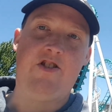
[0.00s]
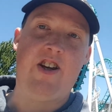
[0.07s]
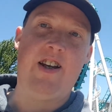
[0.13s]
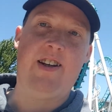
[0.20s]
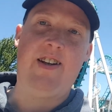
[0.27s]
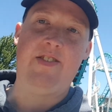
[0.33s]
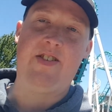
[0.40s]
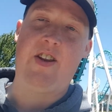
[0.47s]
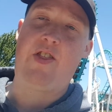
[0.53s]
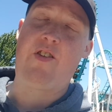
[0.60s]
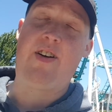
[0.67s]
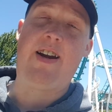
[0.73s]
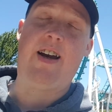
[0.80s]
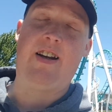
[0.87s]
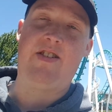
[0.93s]
Jen gives it
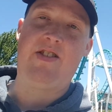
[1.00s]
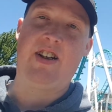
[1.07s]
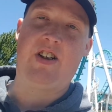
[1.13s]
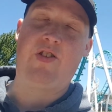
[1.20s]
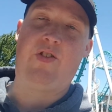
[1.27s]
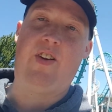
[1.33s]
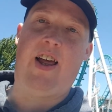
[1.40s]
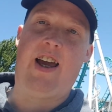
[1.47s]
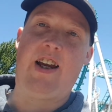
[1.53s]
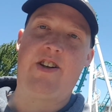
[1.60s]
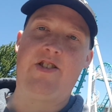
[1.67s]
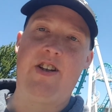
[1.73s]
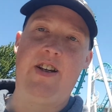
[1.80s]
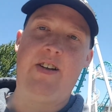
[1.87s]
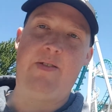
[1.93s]
3 out of 6 flags.
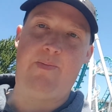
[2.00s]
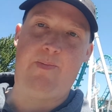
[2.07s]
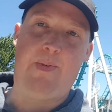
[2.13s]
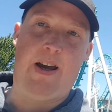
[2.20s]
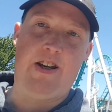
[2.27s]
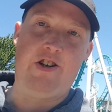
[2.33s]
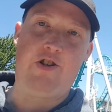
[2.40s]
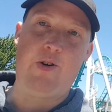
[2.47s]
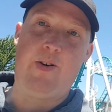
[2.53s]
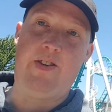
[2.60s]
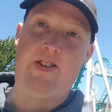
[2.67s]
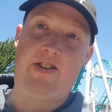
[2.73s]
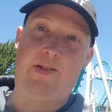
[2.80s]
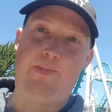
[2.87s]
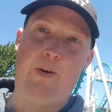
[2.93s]
She enjoyed
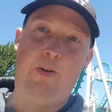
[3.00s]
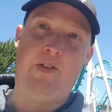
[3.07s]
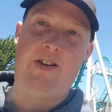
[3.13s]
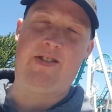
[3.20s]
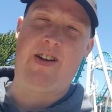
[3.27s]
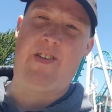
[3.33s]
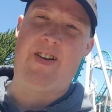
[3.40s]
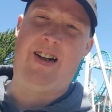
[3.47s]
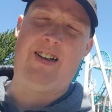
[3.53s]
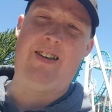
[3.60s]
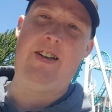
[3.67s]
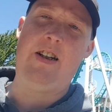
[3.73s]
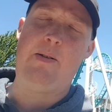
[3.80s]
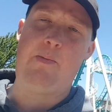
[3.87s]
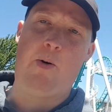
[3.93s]
the smoothness of it
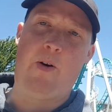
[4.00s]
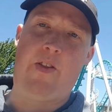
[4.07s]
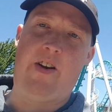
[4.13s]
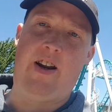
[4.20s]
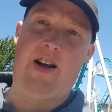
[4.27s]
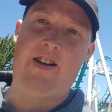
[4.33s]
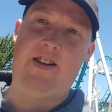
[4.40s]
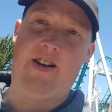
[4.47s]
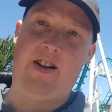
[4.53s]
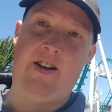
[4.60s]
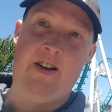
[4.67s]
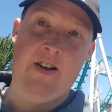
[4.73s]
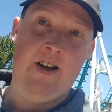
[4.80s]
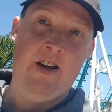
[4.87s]
a little more than I did.